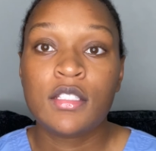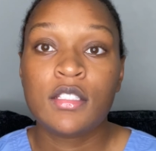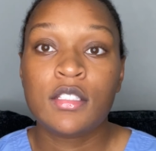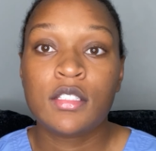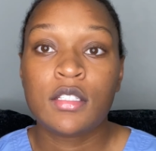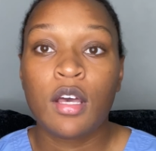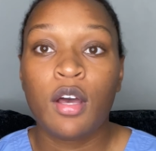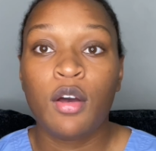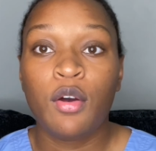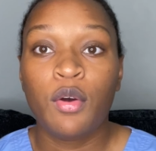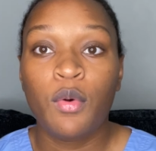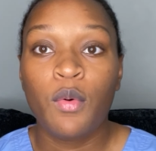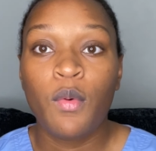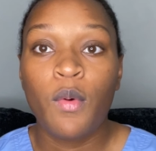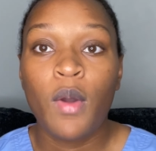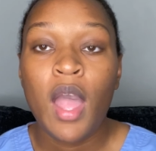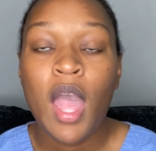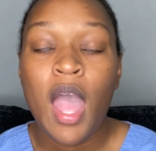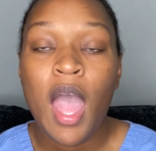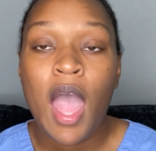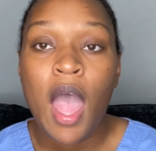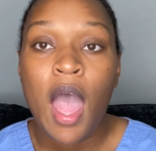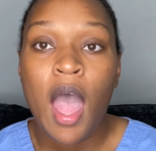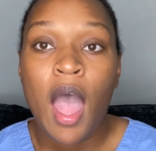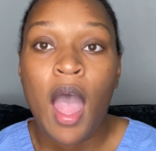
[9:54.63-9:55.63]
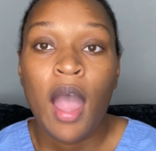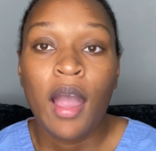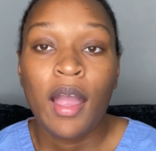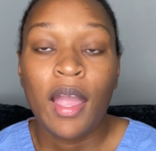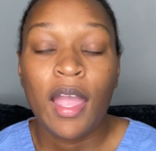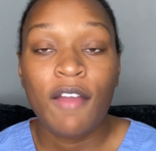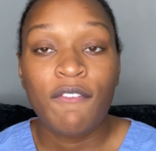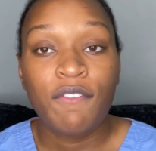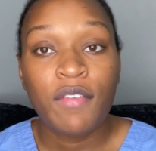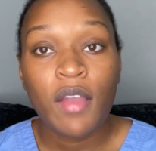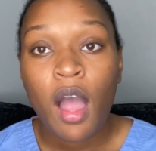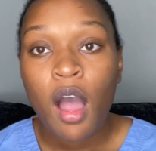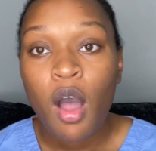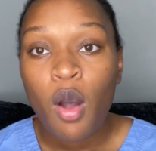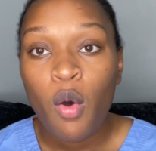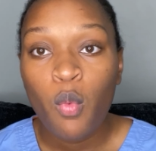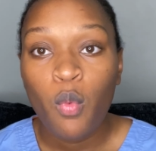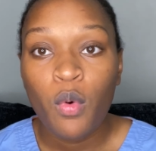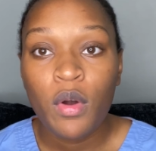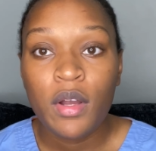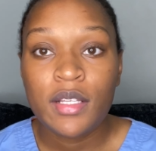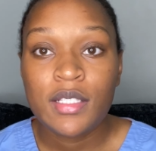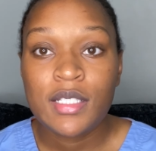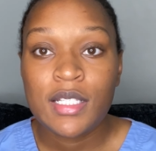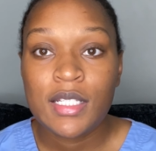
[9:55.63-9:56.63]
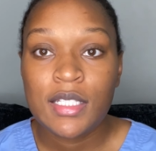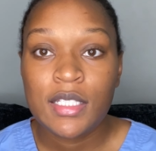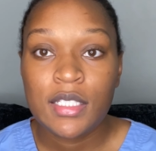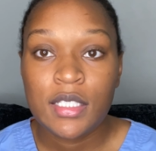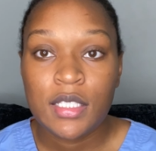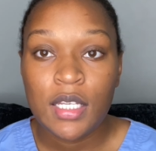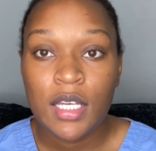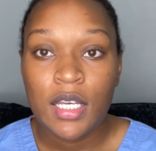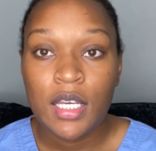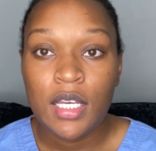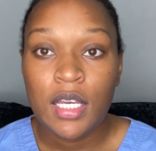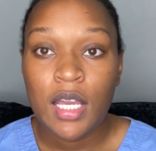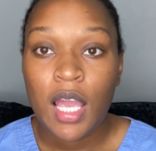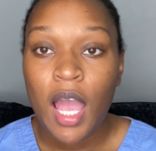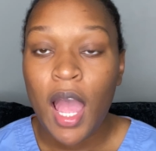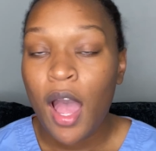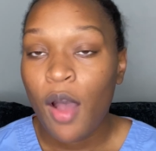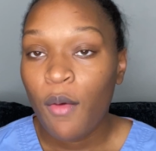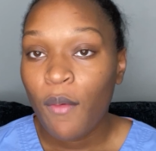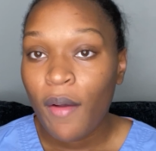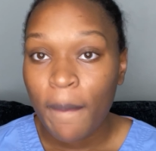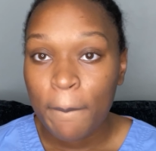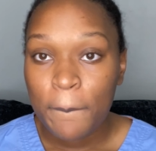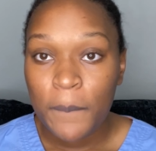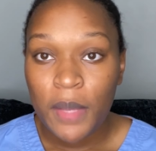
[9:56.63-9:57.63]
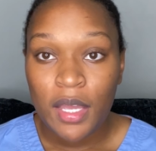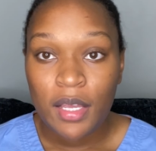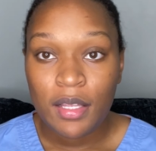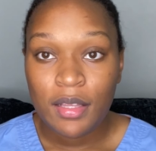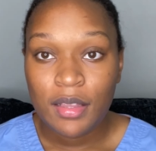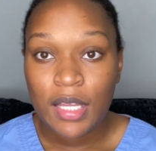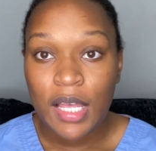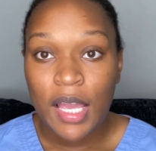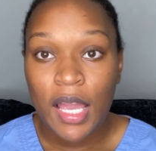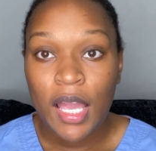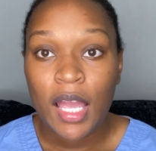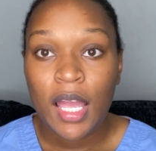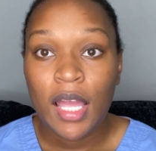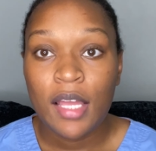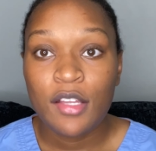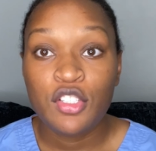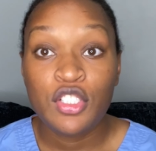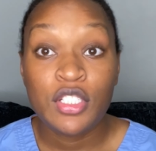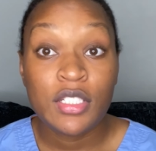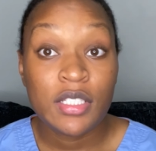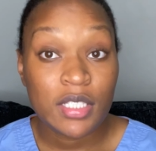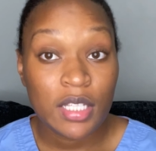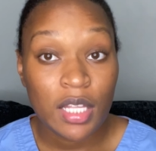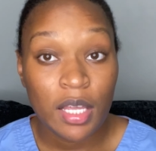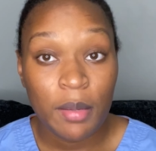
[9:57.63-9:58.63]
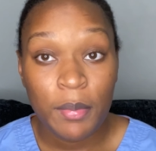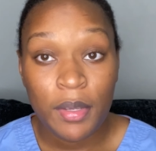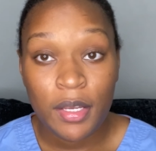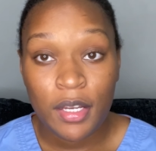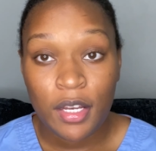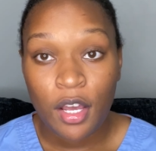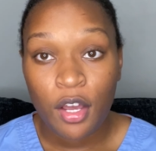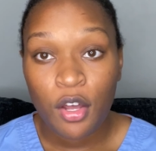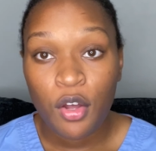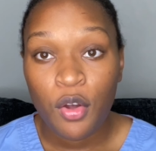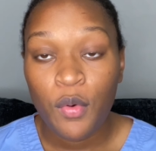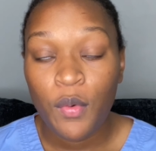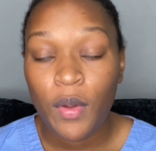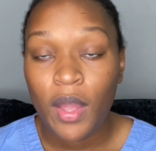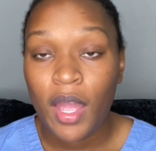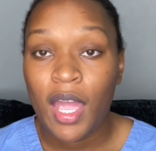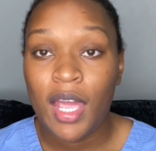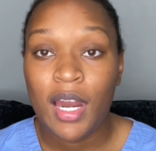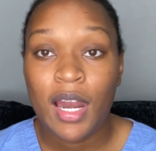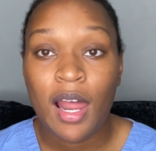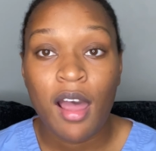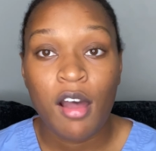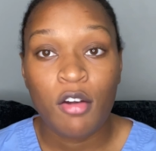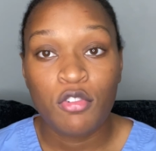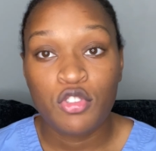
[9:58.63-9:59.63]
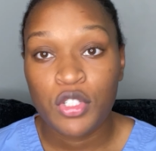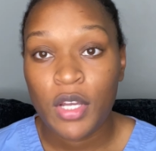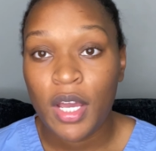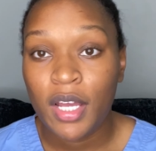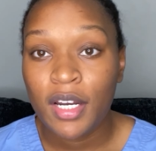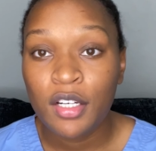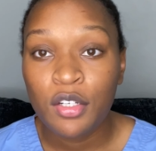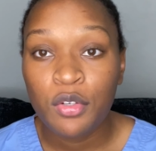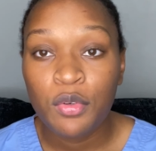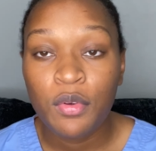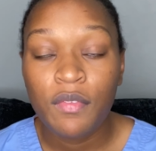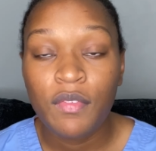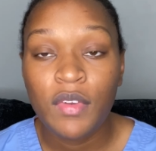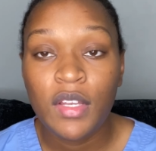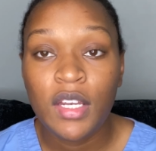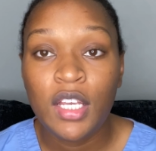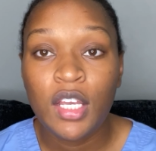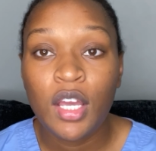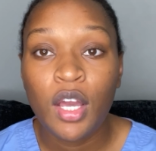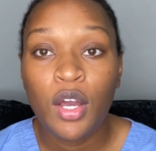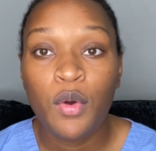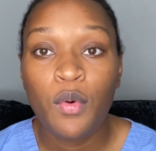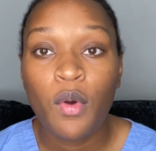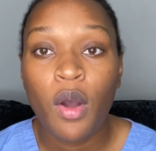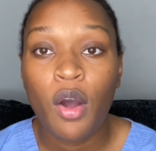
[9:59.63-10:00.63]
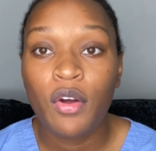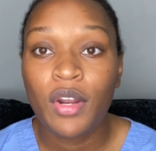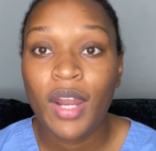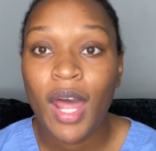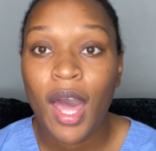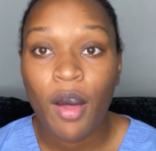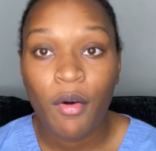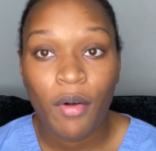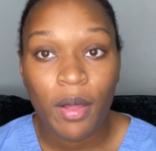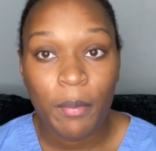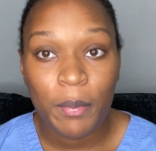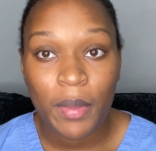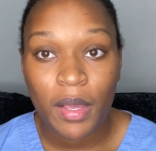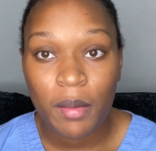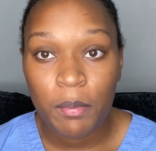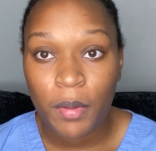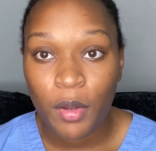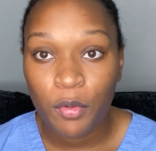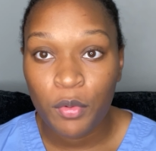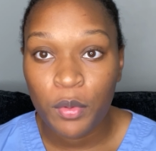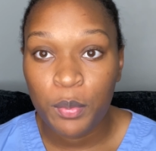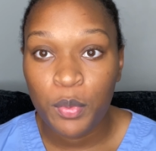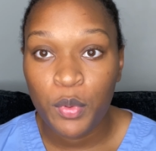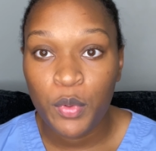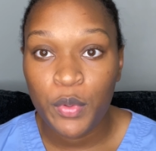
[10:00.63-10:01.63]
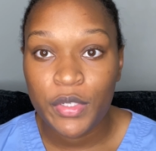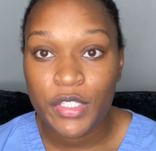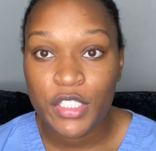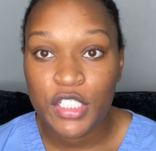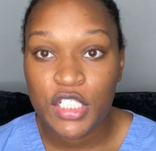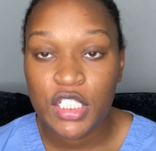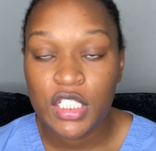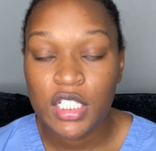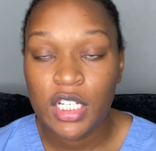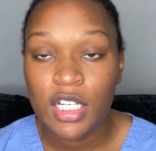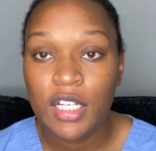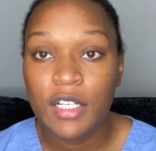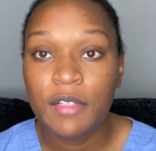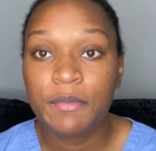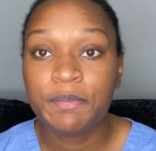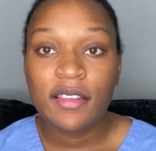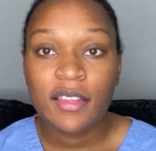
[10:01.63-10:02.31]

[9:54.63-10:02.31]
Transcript: So if y'all want to see how I make that, just let me know and I'll try to do a video on how I make my report sheet.